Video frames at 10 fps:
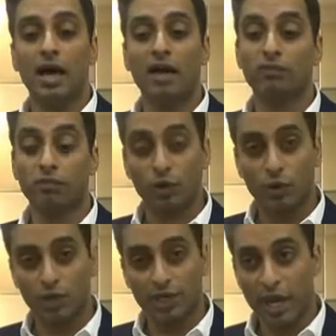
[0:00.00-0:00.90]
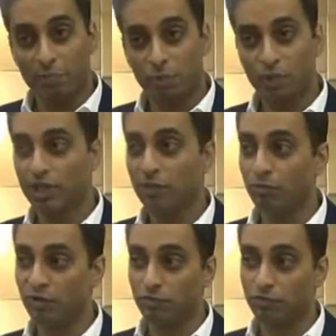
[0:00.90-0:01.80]
I've recorded an album with
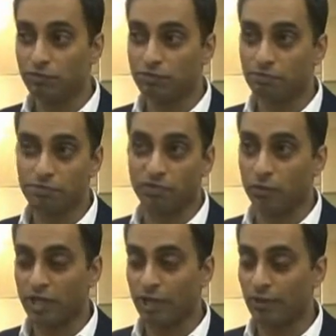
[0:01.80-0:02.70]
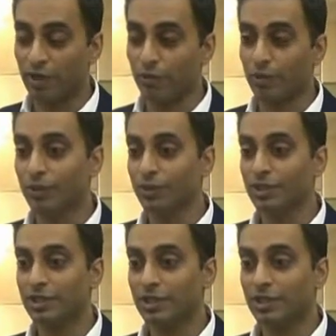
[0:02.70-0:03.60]
him. We've performed that around the world.